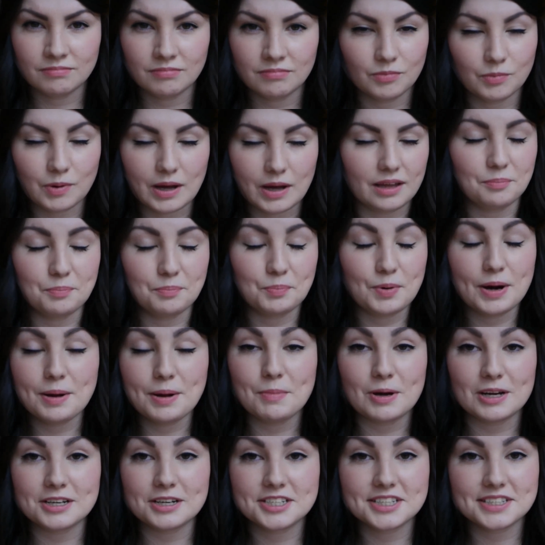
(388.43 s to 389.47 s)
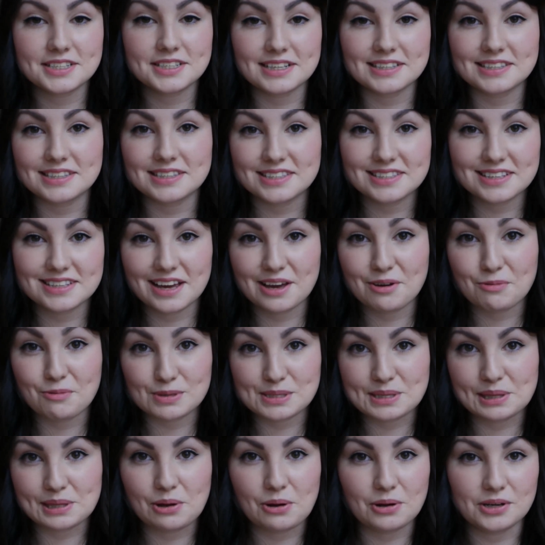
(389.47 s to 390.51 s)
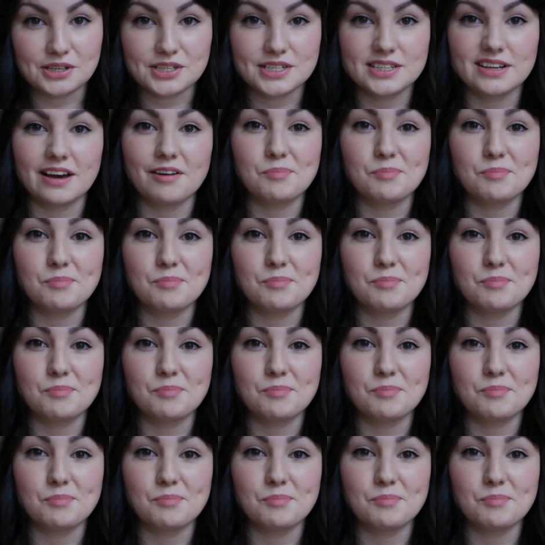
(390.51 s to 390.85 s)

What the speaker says: Well, pretty much since it was launched.